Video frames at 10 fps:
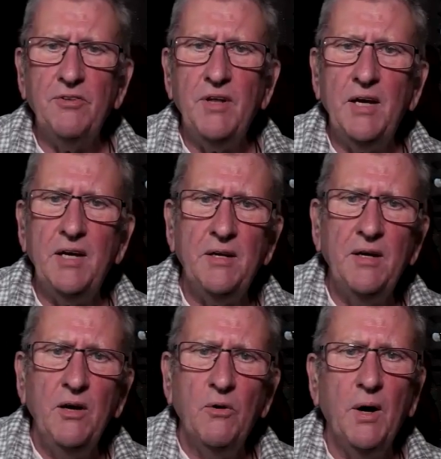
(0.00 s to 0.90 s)
night
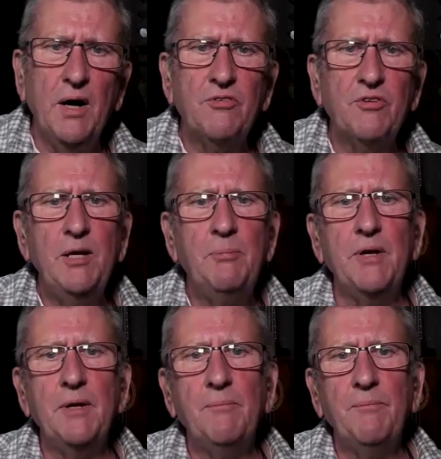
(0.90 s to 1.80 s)
while
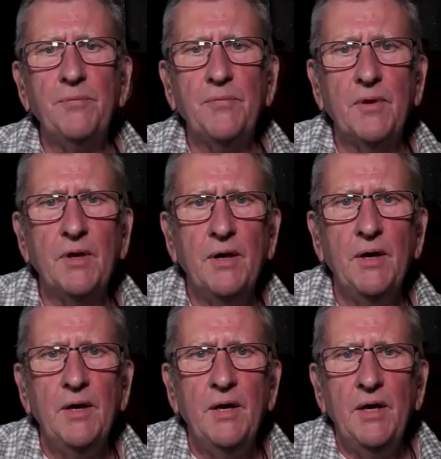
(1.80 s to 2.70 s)
sleeping
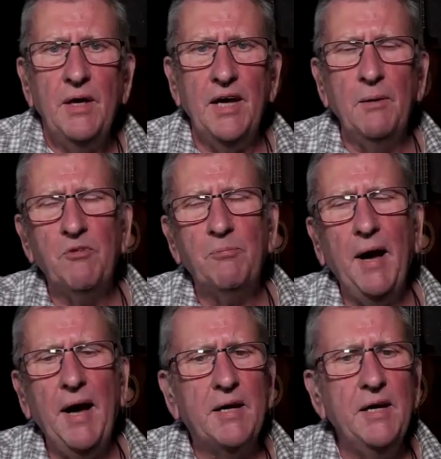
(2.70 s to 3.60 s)
he was
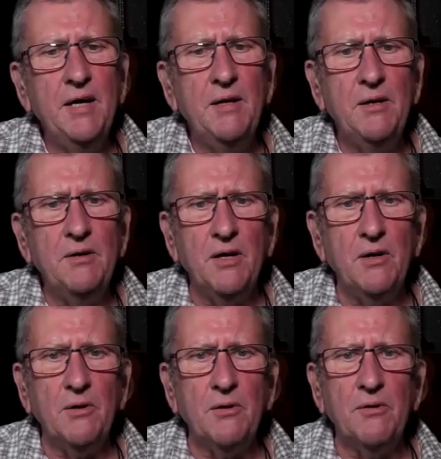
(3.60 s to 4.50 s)
back in
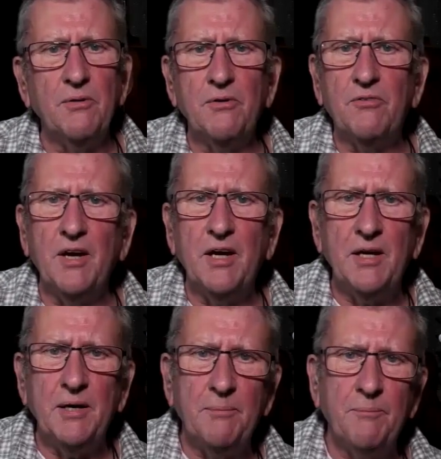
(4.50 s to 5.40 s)
another
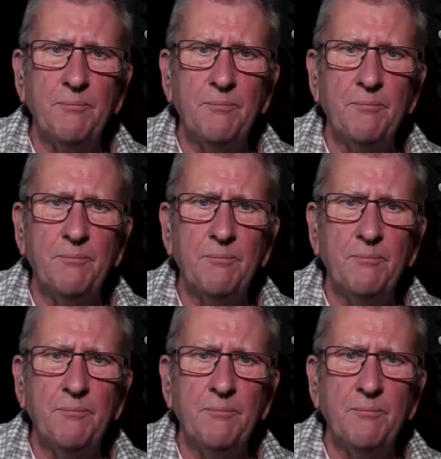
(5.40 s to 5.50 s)
time,